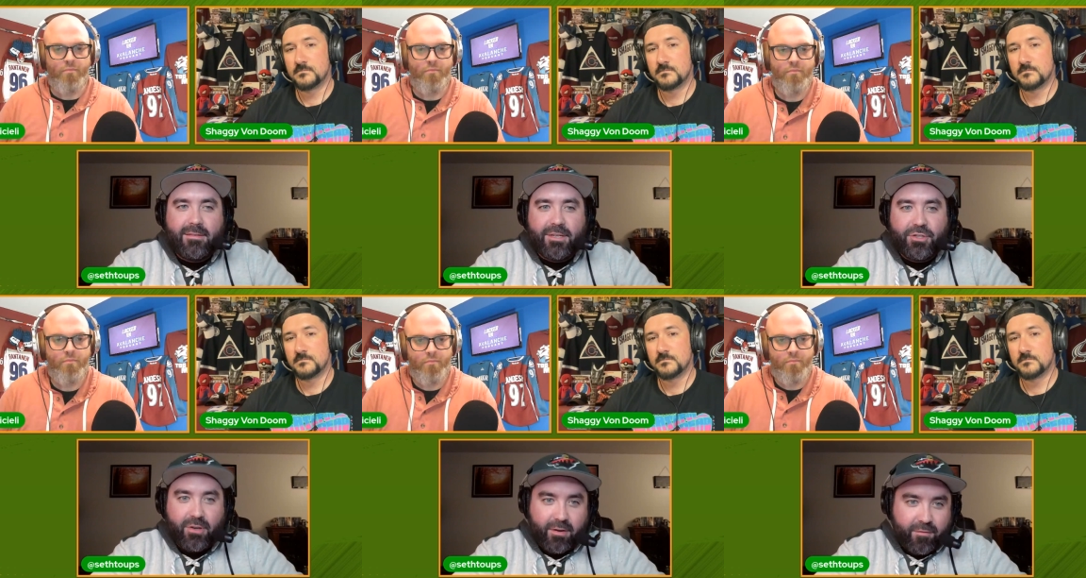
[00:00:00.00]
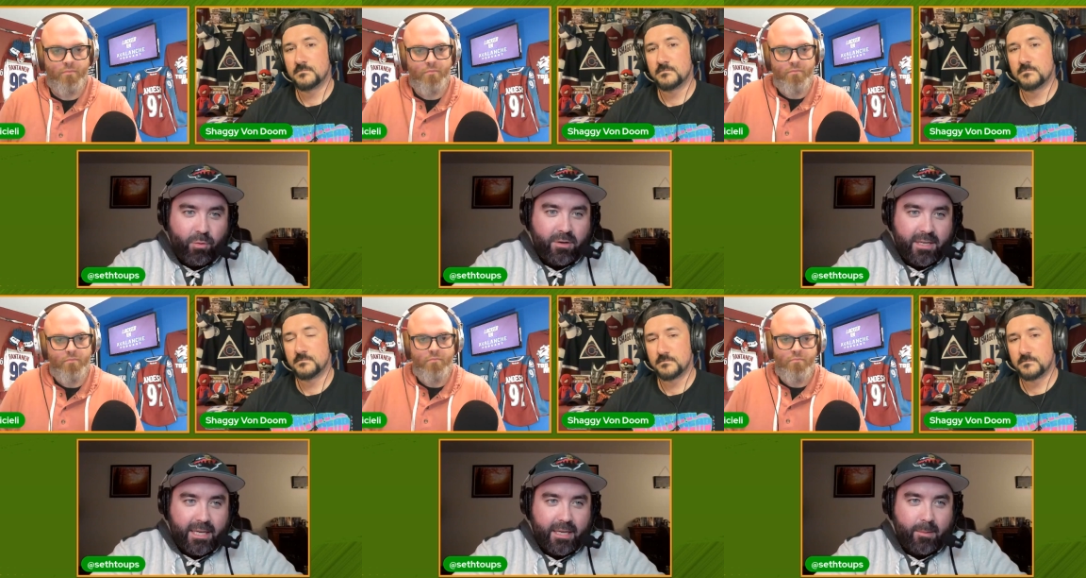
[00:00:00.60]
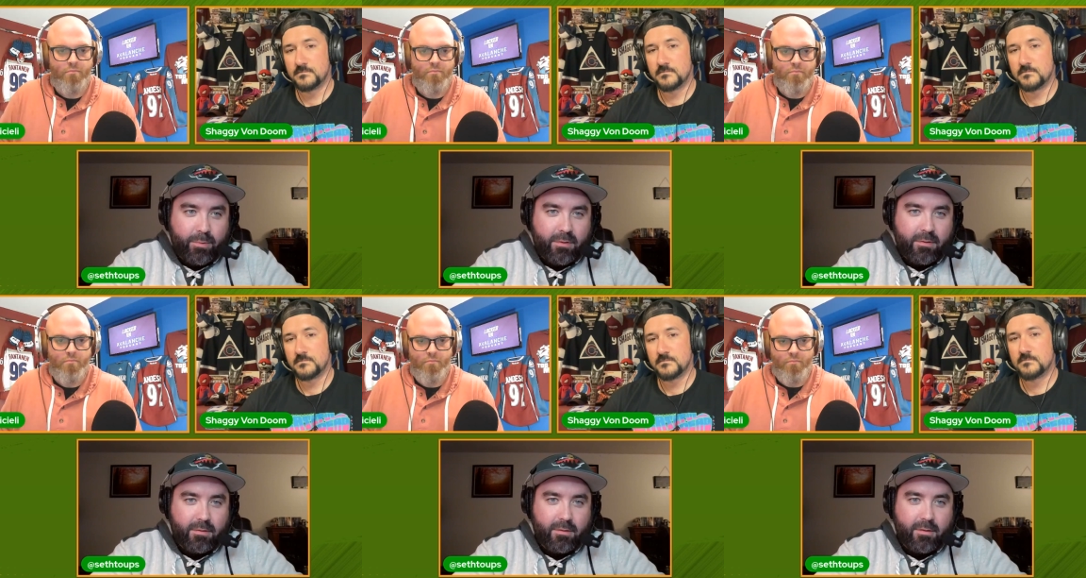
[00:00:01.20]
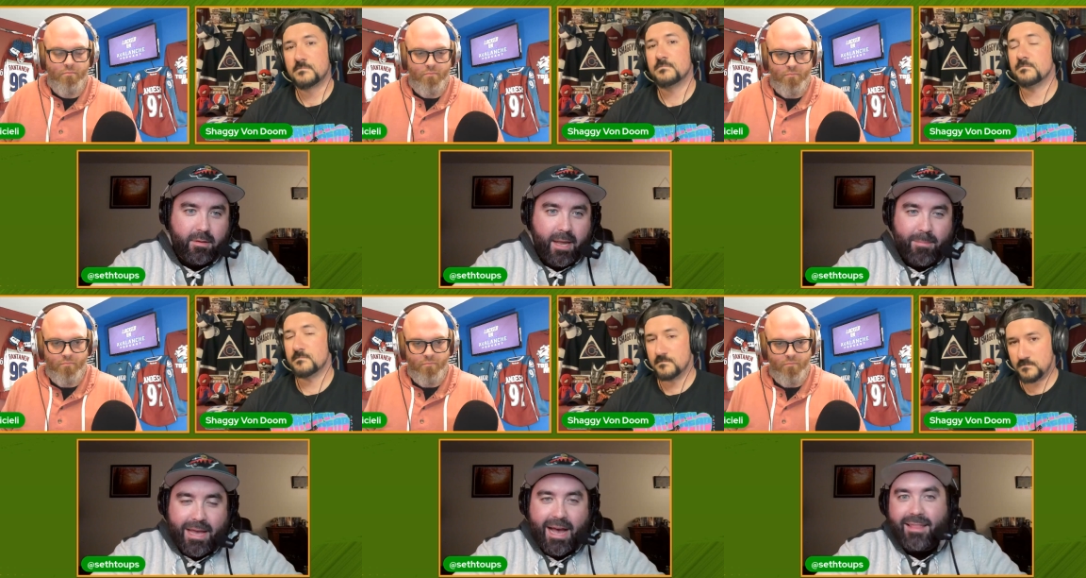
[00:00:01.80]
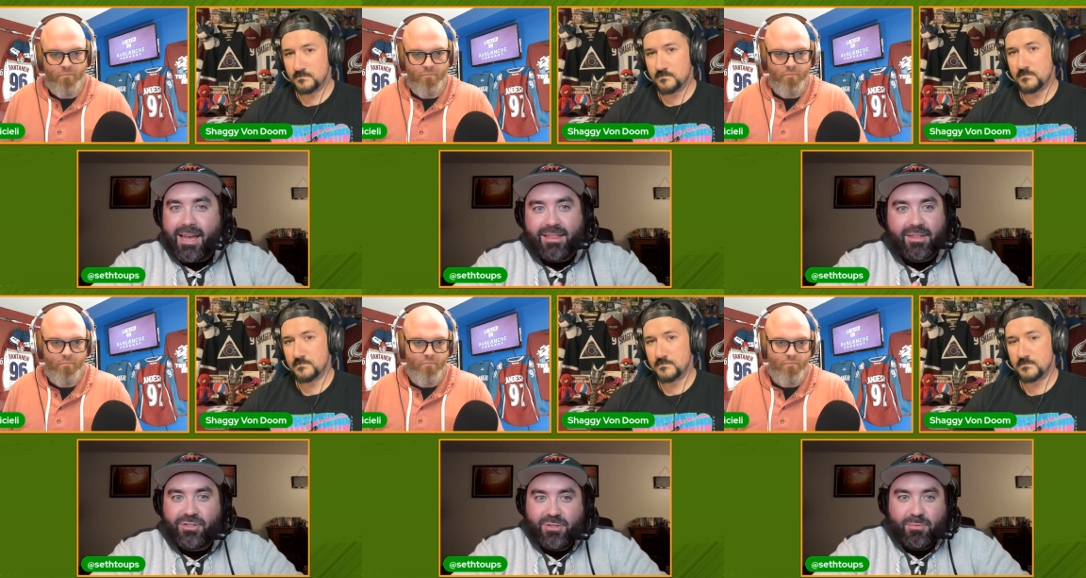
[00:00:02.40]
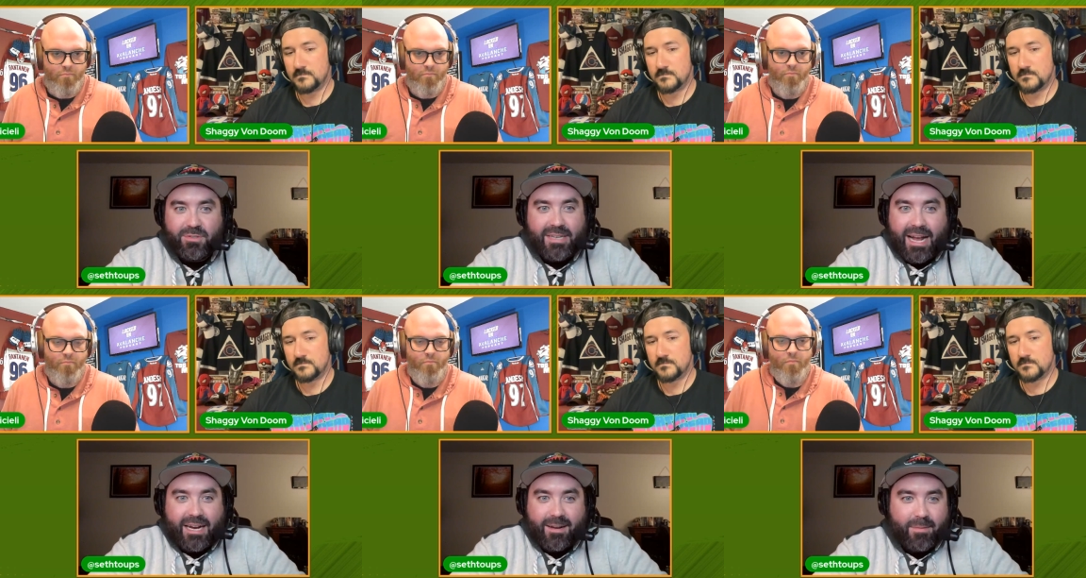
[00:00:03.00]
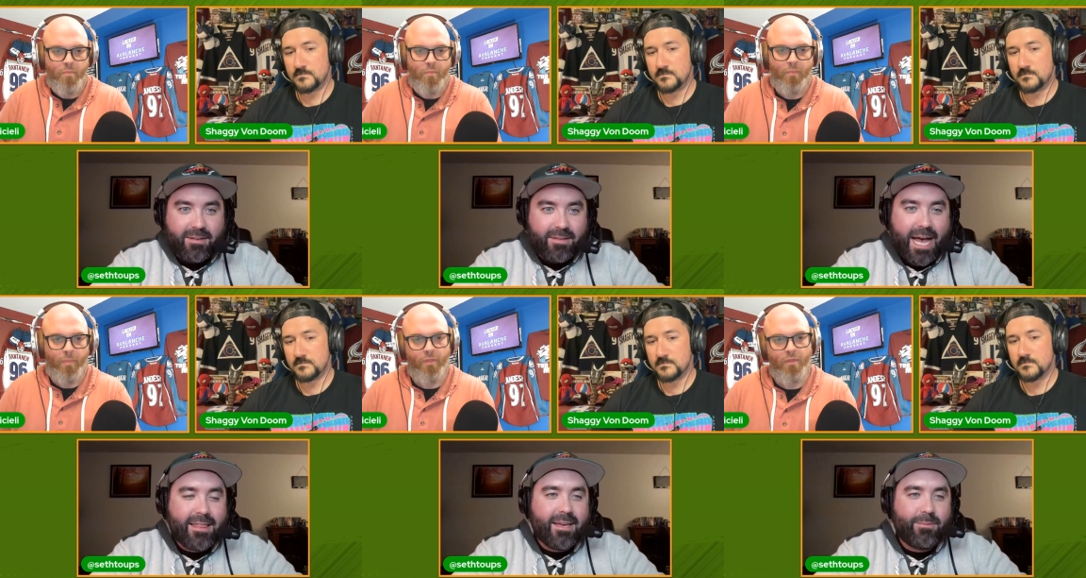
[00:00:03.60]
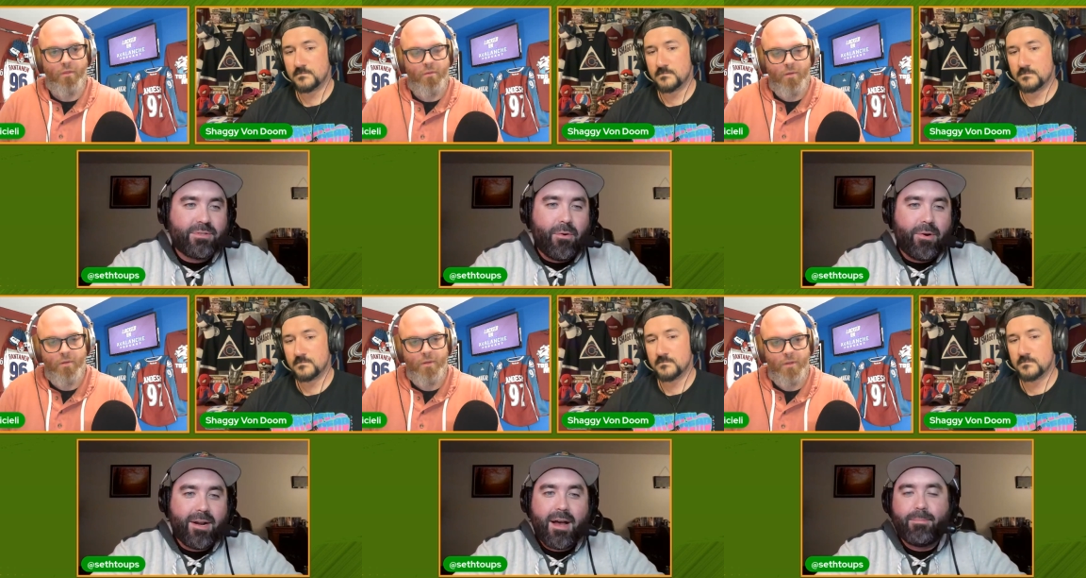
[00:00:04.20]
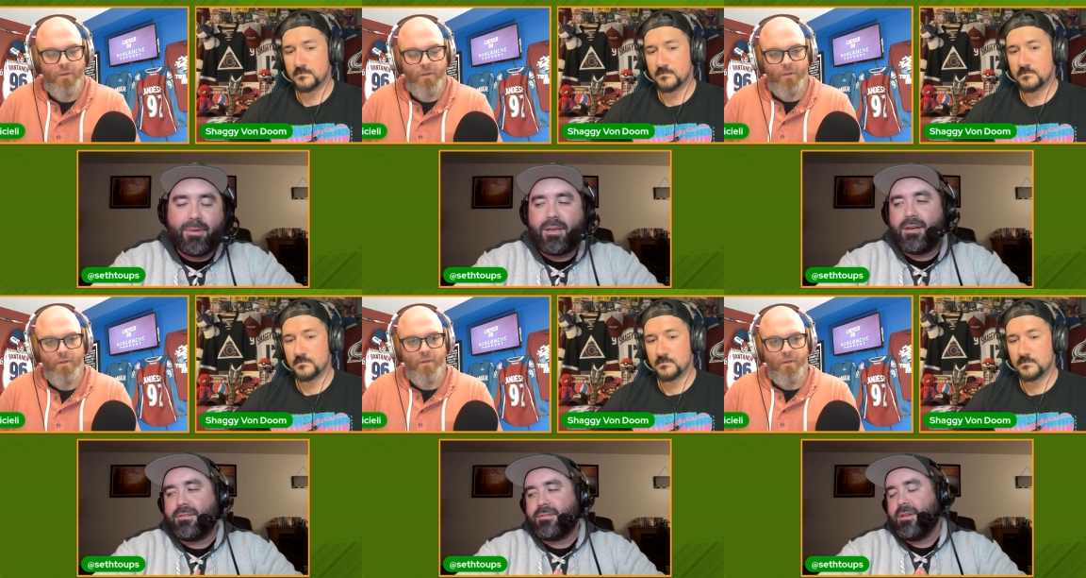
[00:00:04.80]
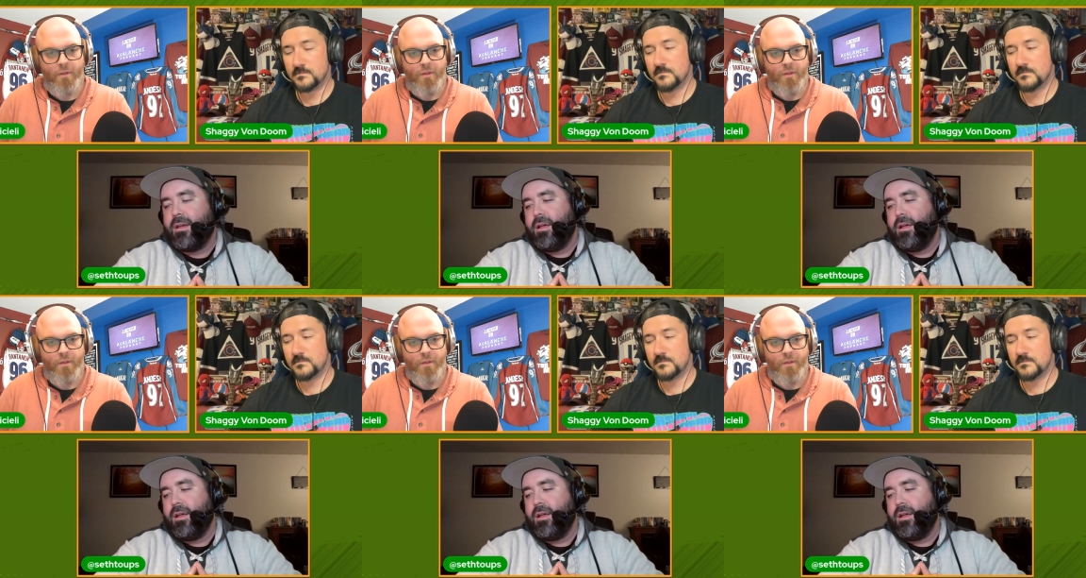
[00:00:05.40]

Speaker 1: that you can afford to keep. And beyond that, there just was not going to be a lot that was going on because